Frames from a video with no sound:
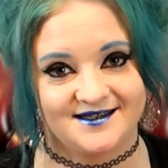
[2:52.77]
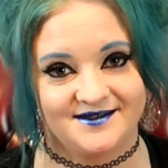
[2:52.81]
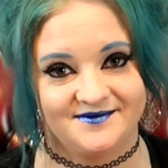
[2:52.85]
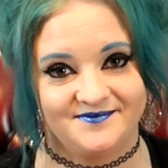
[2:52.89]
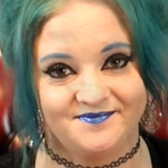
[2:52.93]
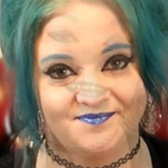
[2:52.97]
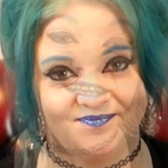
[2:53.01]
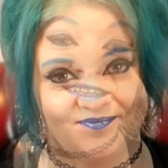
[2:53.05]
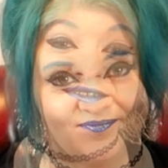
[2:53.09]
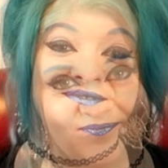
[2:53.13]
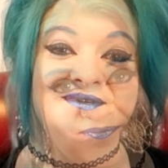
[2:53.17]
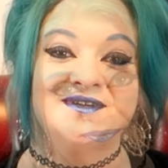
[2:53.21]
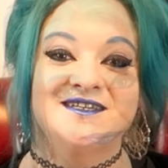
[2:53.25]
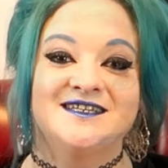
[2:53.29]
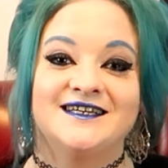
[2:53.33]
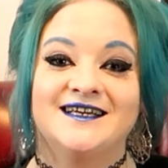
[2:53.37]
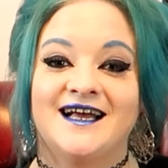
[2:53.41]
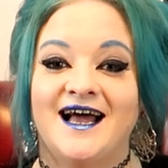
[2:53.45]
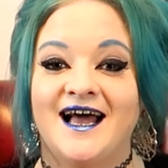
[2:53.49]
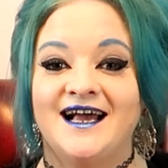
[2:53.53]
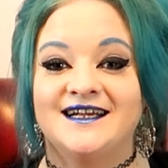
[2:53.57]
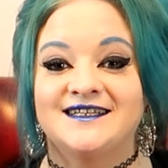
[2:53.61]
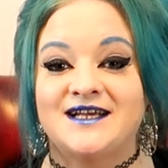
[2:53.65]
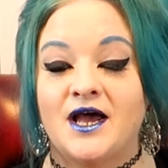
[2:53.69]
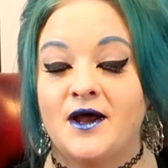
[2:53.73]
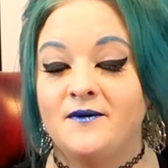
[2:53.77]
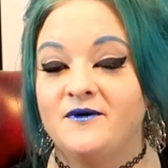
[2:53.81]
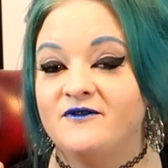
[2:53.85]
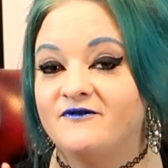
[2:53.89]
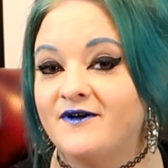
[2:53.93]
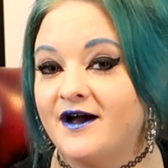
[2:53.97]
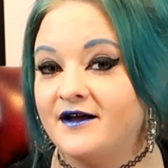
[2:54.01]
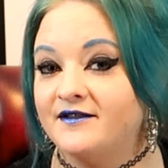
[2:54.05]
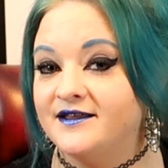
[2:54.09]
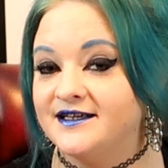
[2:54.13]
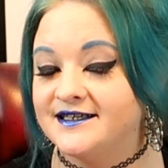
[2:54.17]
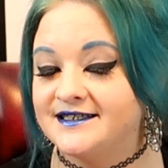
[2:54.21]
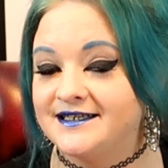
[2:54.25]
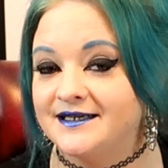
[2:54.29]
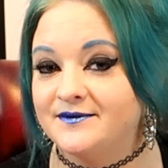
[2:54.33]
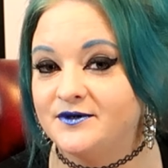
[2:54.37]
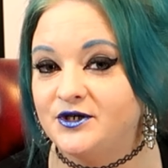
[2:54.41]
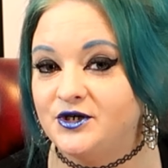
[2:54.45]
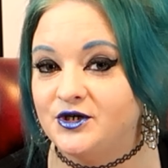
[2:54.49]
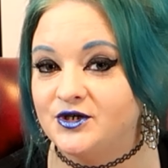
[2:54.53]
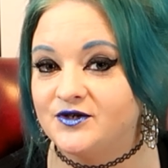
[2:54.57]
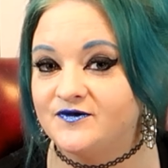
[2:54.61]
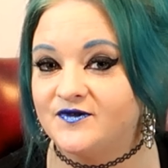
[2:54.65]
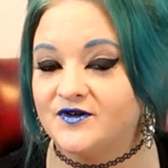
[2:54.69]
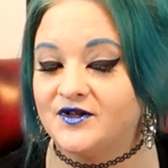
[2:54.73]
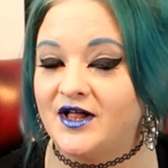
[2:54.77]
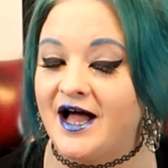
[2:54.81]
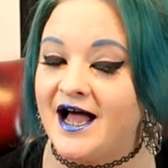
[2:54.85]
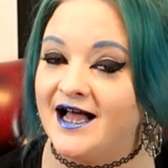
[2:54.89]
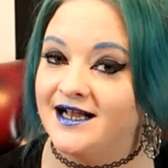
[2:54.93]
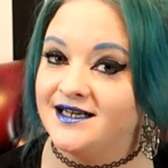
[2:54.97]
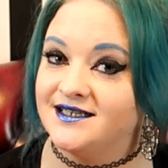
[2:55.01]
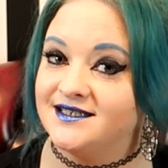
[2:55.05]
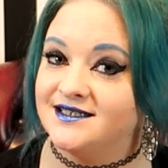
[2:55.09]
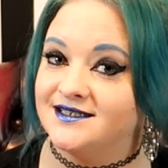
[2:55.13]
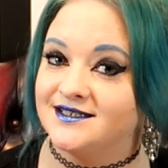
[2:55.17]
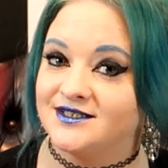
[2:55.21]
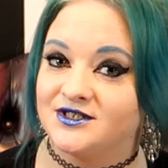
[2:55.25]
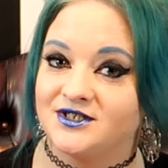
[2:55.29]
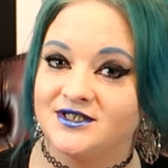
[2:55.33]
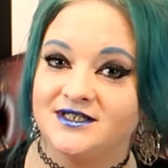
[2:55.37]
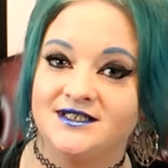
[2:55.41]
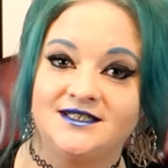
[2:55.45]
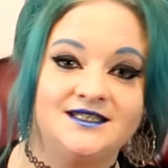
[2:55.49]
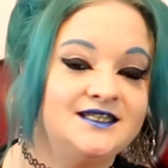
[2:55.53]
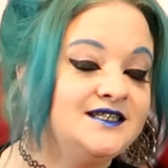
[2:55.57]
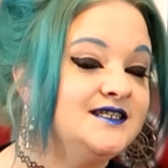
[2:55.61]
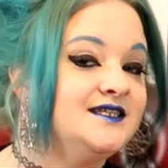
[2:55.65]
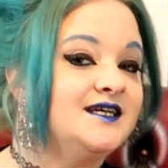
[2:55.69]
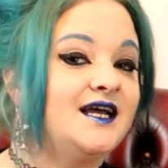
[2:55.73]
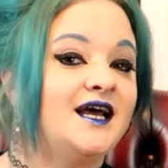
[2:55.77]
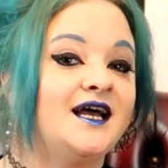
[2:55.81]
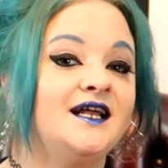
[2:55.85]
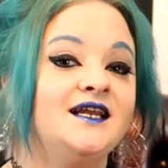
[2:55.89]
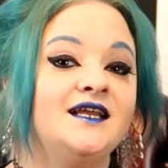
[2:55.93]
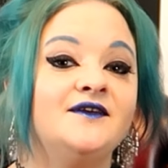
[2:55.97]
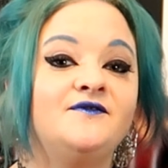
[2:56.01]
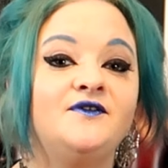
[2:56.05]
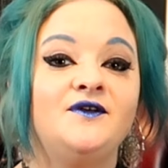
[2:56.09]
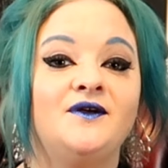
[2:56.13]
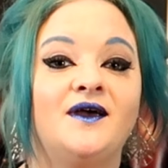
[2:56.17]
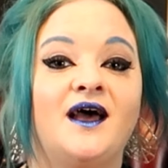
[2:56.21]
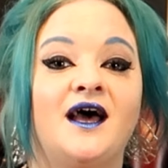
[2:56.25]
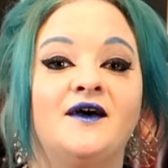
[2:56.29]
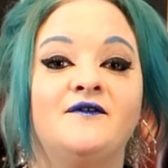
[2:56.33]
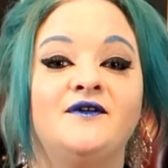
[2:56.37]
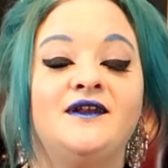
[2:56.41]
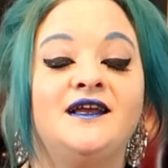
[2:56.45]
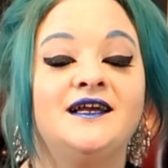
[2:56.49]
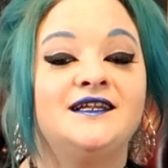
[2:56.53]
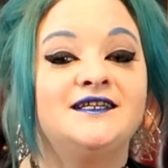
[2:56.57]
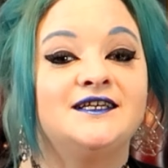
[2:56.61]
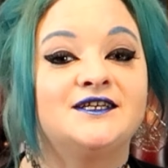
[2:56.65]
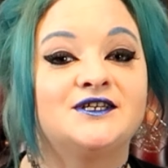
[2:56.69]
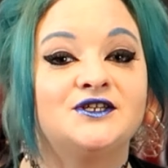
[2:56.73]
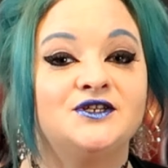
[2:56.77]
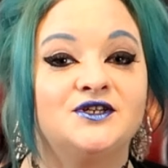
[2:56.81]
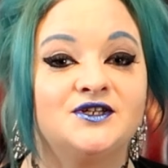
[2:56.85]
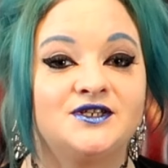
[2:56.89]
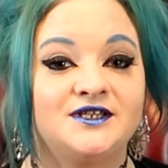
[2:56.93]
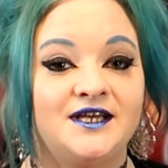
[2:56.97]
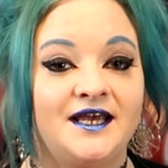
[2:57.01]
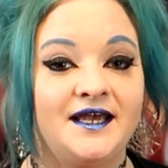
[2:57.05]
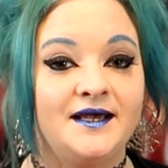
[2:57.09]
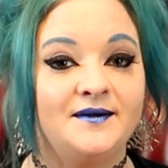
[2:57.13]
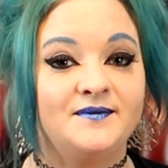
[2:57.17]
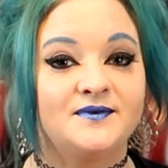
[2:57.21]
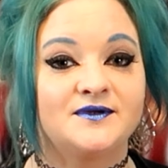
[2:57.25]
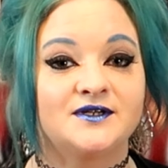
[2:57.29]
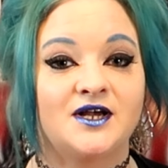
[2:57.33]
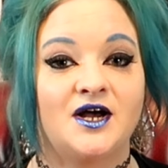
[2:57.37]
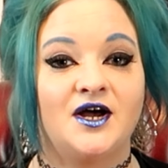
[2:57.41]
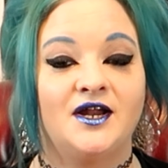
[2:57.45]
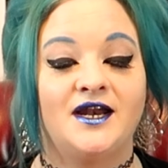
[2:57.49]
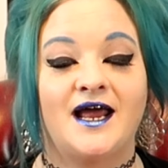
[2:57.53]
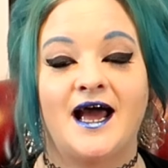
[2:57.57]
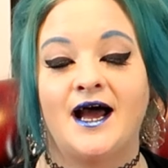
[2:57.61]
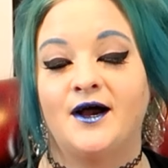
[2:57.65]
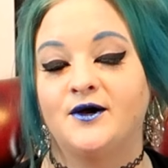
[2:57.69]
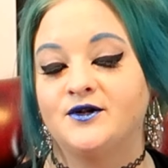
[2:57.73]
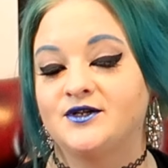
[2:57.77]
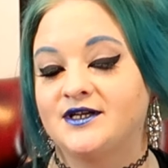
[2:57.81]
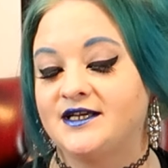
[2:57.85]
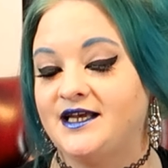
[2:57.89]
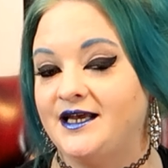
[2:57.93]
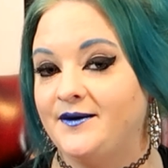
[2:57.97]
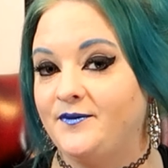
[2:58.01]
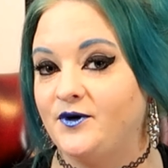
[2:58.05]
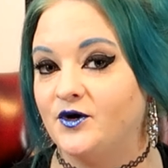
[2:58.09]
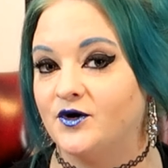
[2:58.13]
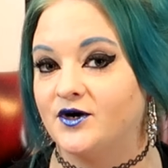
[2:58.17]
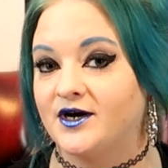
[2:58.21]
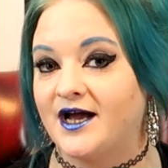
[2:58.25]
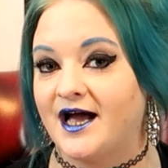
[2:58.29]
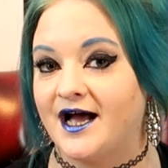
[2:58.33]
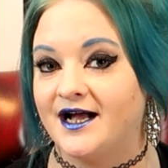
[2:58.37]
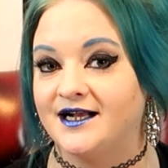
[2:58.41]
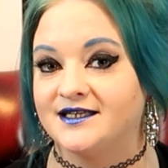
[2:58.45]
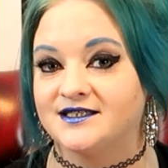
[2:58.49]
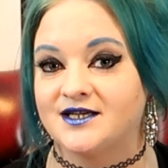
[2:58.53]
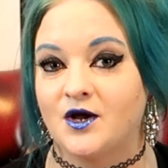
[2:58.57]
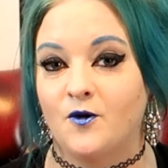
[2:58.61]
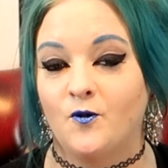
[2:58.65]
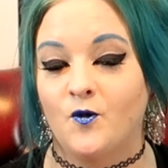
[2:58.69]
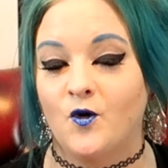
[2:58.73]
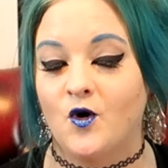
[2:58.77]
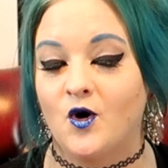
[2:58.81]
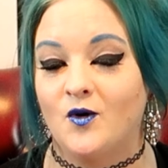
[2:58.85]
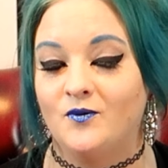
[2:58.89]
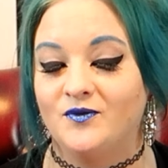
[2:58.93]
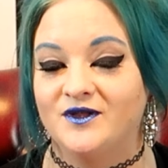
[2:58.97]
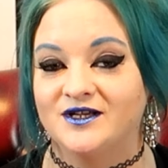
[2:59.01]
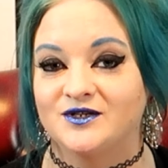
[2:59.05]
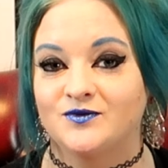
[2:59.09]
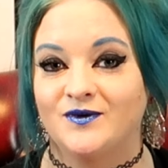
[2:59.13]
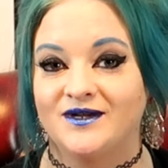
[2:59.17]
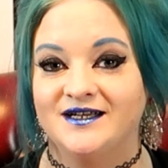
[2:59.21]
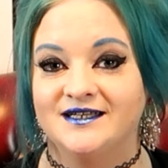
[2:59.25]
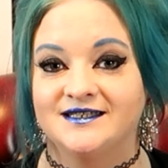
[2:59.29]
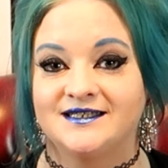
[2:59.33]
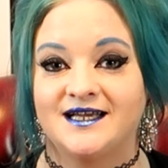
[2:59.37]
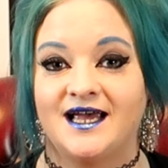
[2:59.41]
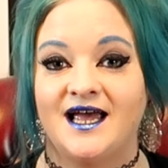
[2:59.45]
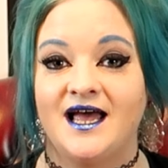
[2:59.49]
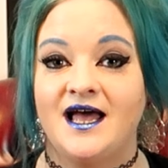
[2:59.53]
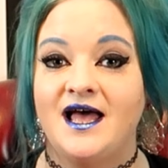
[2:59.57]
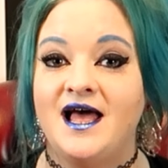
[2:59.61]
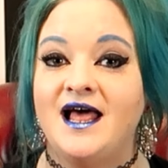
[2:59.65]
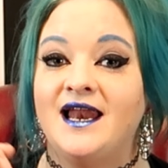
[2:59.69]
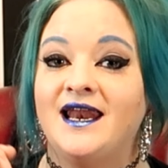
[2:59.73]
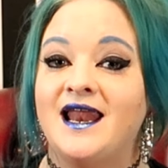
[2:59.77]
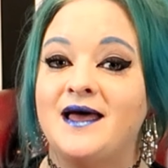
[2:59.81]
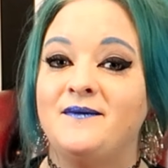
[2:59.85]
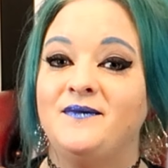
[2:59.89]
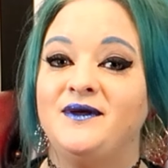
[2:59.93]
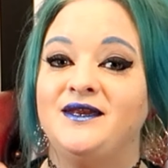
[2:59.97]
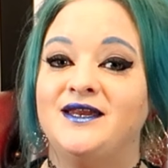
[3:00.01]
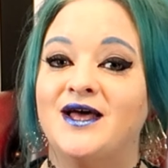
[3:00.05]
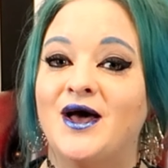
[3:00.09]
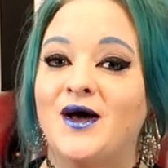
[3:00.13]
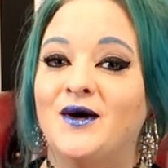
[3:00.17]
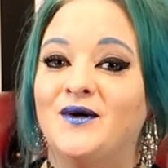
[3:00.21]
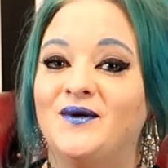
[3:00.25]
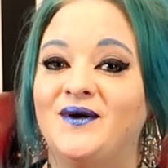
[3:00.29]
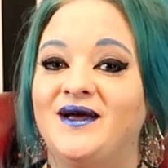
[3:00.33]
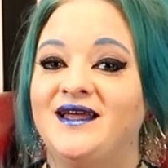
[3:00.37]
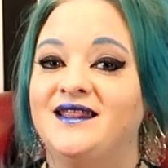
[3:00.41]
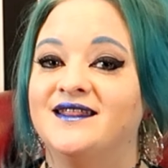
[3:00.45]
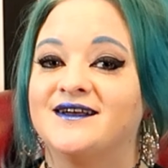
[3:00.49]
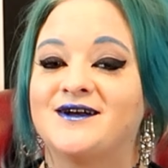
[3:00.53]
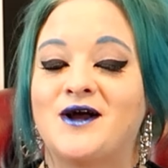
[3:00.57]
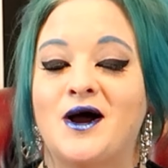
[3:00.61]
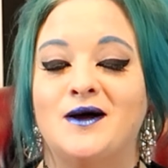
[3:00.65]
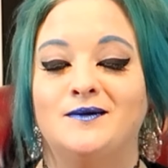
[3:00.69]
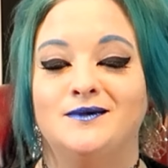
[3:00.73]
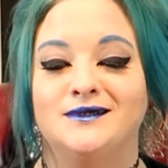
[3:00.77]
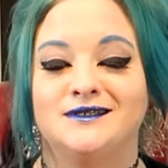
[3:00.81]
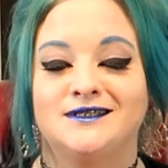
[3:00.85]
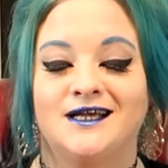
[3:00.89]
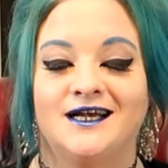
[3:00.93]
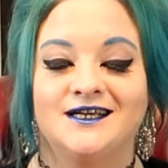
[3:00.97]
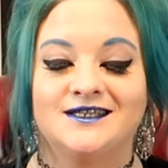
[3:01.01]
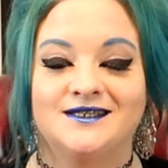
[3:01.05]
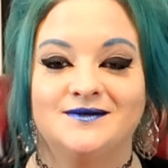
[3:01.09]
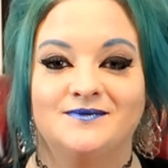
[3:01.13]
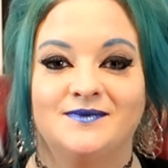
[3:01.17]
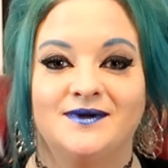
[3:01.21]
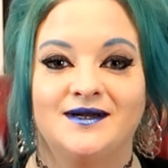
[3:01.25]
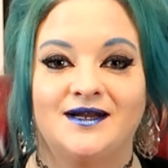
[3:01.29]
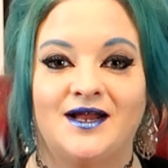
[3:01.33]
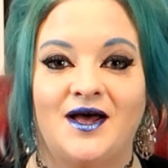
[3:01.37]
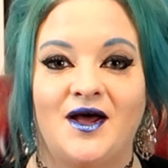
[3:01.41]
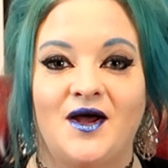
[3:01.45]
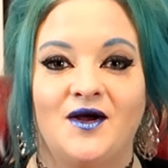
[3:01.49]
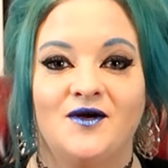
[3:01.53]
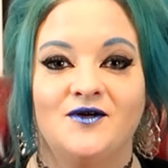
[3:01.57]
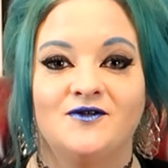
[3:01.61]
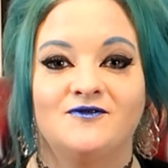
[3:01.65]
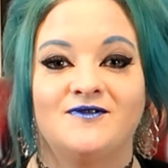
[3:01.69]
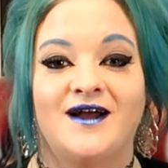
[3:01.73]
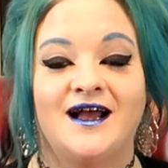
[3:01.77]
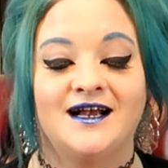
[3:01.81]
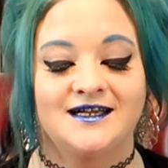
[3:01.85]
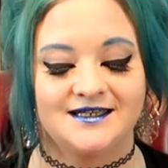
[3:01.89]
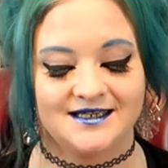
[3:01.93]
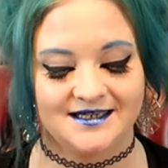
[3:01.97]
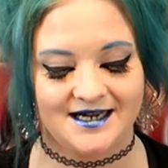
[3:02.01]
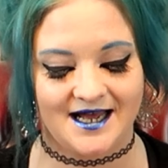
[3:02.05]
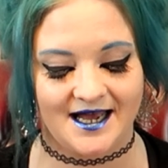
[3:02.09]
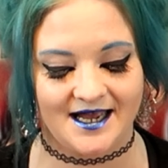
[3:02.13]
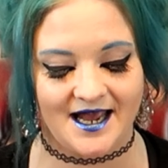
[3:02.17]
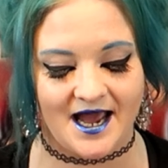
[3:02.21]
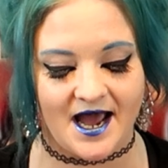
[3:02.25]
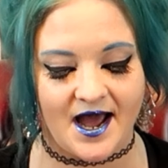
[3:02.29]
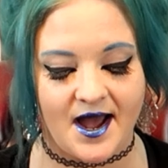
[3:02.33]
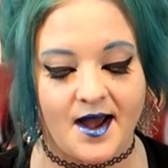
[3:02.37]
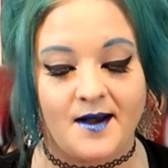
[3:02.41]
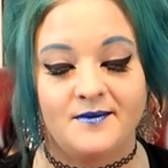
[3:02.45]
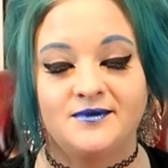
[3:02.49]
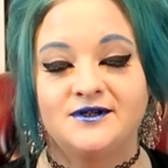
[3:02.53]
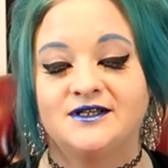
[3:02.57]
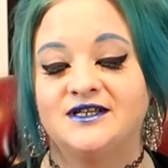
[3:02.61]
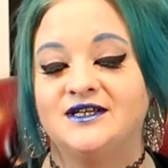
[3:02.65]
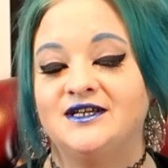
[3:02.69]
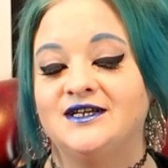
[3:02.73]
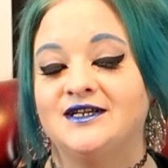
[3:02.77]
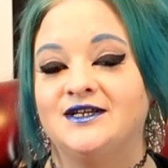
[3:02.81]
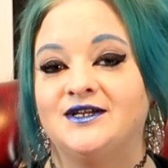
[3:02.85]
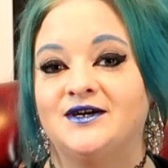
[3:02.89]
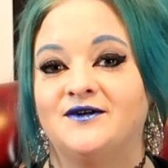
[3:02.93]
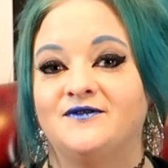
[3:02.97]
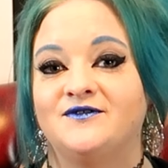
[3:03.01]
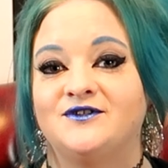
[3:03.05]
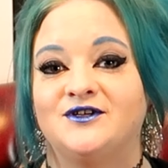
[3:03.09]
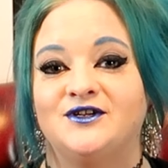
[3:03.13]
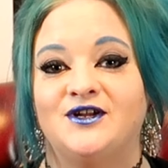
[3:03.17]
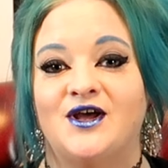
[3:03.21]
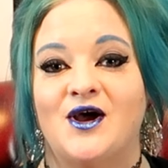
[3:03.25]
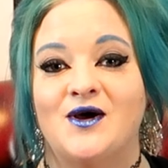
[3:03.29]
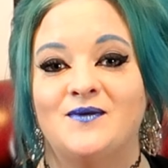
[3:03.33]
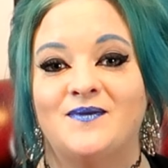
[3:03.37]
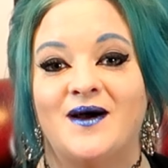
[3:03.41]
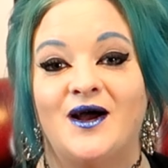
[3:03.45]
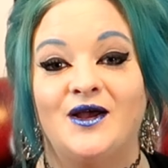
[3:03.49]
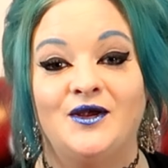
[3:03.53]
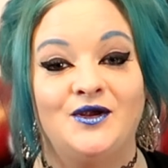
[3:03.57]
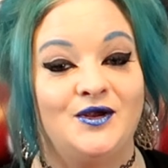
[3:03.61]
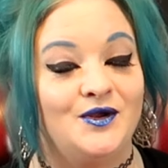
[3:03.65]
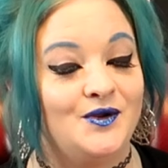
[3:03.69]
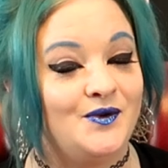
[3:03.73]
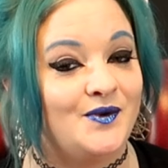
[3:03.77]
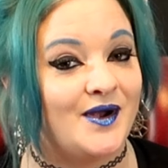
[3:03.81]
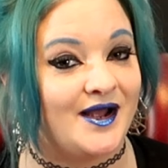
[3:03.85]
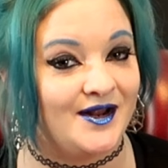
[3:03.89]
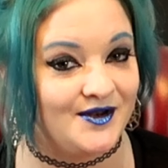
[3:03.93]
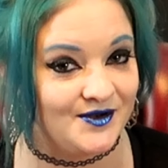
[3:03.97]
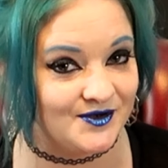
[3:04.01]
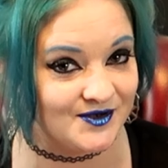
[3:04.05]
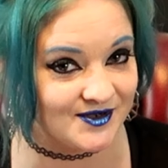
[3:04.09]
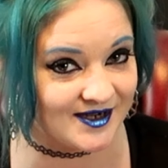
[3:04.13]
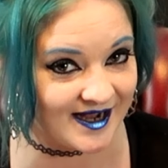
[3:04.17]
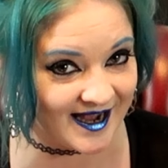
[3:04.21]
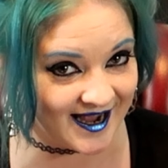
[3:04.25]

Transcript: Thanks for watching guys, I hope you found these tips useful and interesting and if you have any additional tips on how to keep your cats warm this winter let me know in the comment section below. Rags and I absolutely love to know about you and your